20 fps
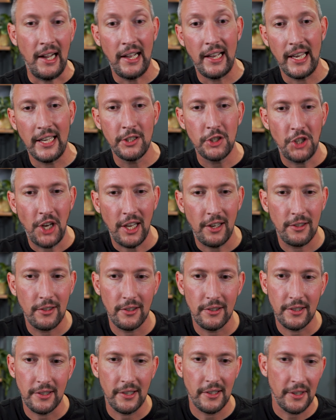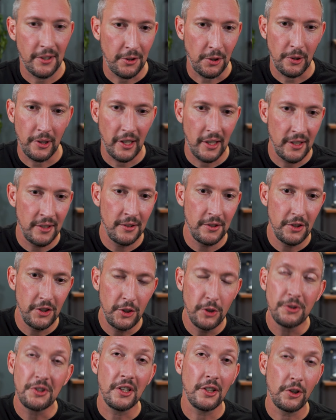In channel authority, and
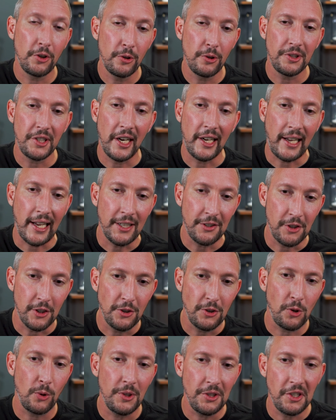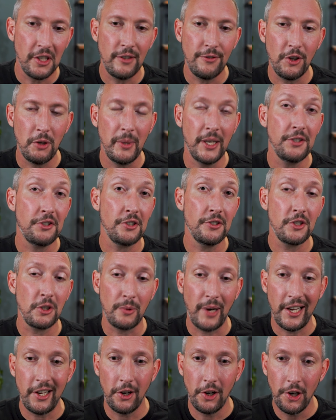use Google Doc as the source information to
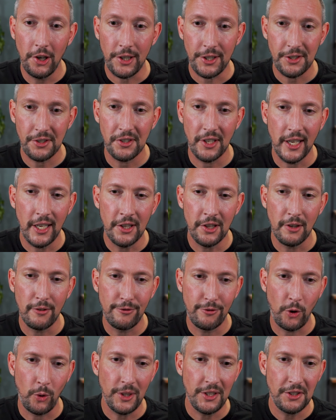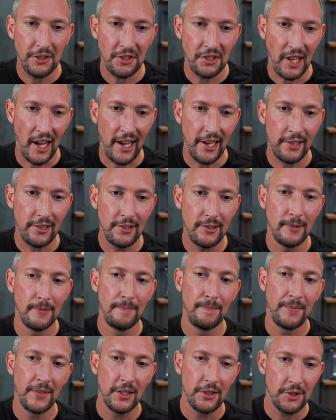write hooks in the voice style,
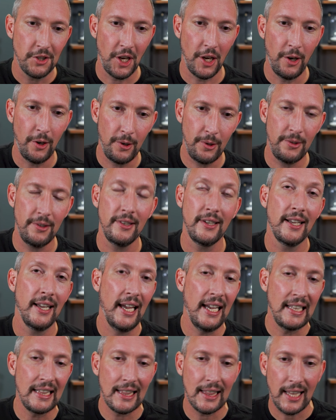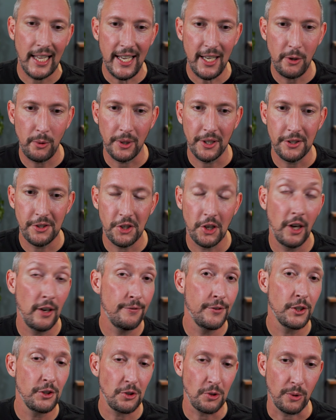tone, and language
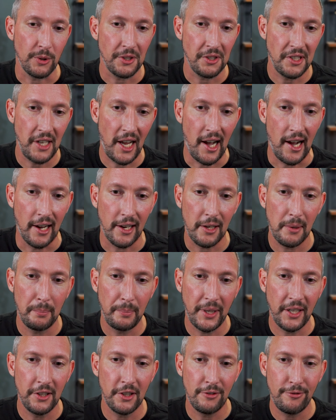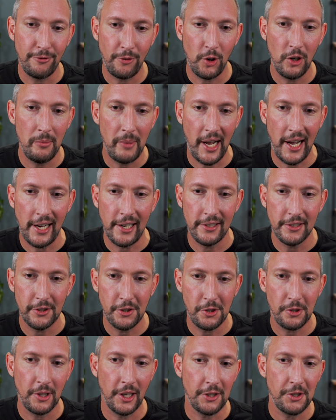of the source doc, but in the format,
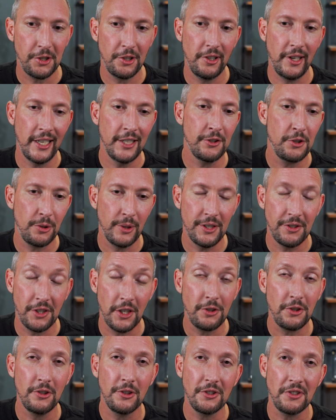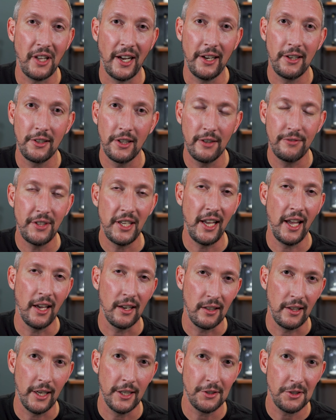structure, and transitional style of the
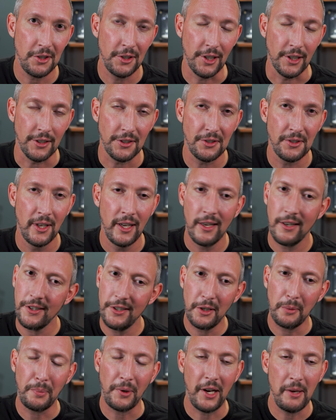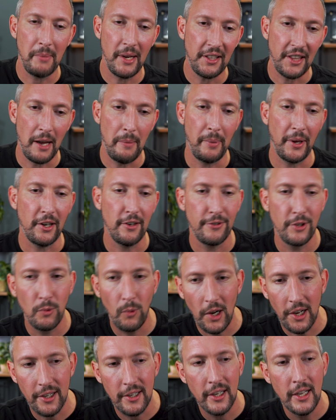analyzed hooks. You could probably make that better if you
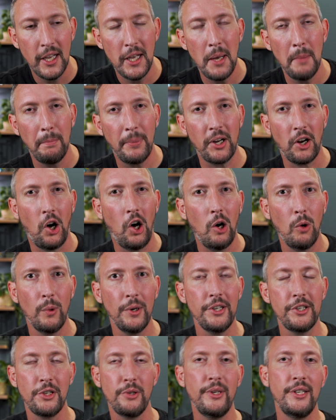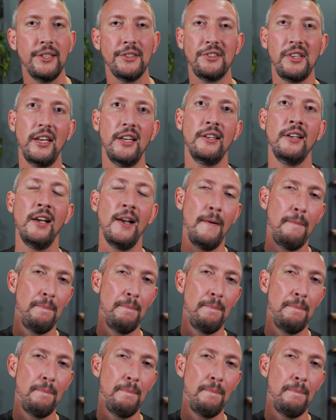want, but all we're doing is saying,